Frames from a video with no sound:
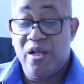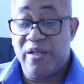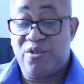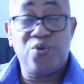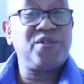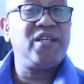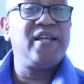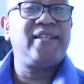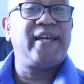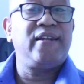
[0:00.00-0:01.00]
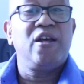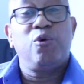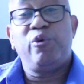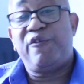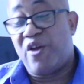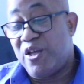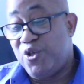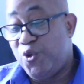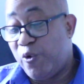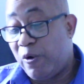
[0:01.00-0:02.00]
associated with
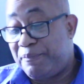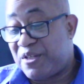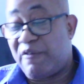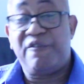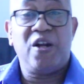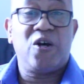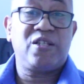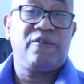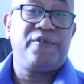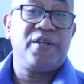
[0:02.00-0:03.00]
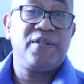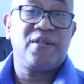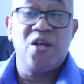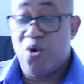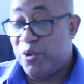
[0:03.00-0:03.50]
Europe's philosophers,